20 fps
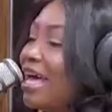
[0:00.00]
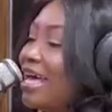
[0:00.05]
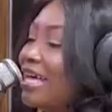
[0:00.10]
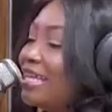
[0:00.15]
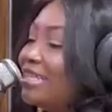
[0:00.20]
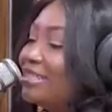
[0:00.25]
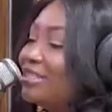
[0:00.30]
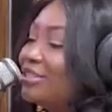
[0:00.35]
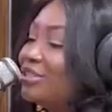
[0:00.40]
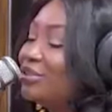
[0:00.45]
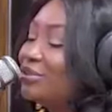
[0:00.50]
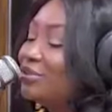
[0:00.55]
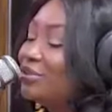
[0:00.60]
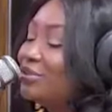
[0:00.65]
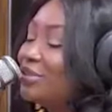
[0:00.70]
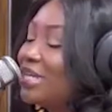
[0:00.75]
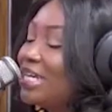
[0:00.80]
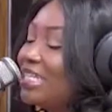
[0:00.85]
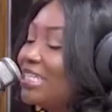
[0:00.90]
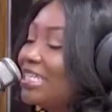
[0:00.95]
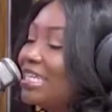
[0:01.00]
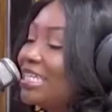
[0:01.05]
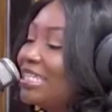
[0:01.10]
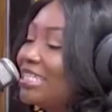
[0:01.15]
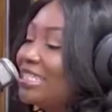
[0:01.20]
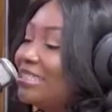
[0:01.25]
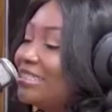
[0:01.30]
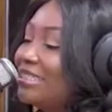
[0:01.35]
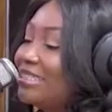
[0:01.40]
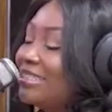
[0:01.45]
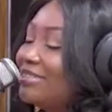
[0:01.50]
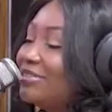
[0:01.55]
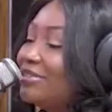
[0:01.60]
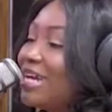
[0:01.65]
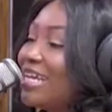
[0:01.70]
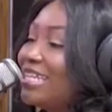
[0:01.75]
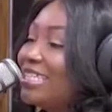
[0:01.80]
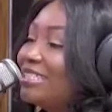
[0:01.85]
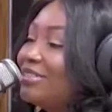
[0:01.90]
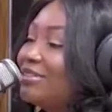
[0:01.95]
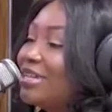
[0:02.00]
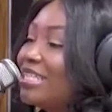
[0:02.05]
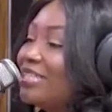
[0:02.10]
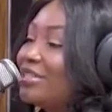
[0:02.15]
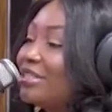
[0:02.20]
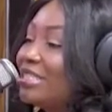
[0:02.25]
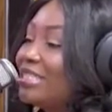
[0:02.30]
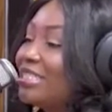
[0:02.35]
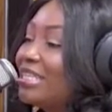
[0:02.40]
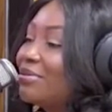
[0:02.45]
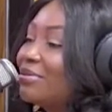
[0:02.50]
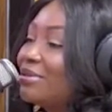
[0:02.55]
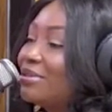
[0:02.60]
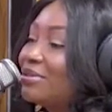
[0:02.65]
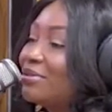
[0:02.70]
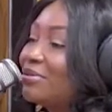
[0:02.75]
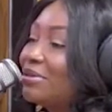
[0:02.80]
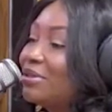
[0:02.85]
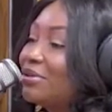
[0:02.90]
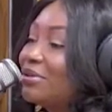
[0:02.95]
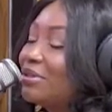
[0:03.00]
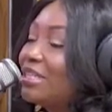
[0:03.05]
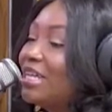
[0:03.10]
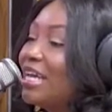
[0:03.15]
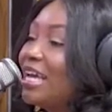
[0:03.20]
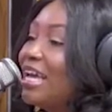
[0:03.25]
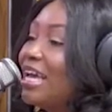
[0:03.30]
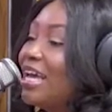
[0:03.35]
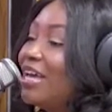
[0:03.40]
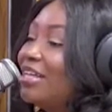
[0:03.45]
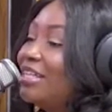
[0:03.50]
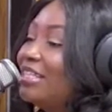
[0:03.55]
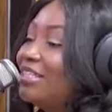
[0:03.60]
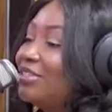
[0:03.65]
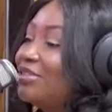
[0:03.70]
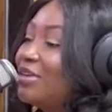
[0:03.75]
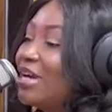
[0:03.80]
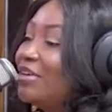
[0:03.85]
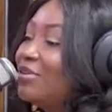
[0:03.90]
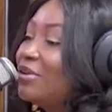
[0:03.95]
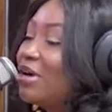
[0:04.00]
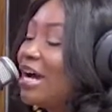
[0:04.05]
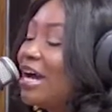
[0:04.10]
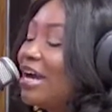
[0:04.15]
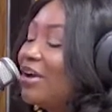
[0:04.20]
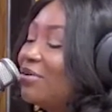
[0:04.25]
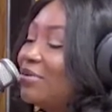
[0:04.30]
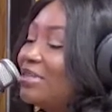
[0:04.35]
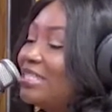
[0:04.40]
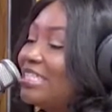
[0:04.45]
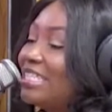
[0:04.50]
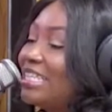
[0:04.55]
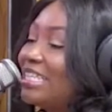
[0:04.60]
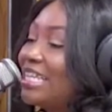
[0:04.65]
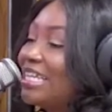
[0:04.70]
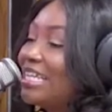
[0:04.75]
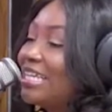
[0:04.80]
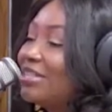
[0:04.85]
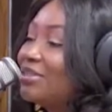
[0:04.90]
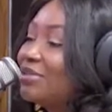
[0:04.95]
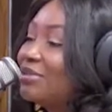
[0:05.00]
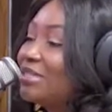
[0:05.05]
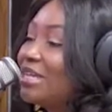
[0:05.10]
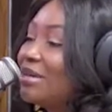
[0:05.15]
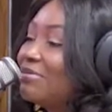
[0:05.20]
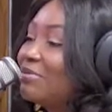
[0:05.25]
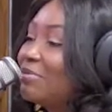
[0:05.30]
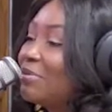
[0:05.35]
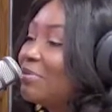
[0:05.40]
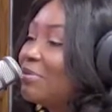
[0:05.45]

and, try to get it, try to understand what's going on. I always say that there are two types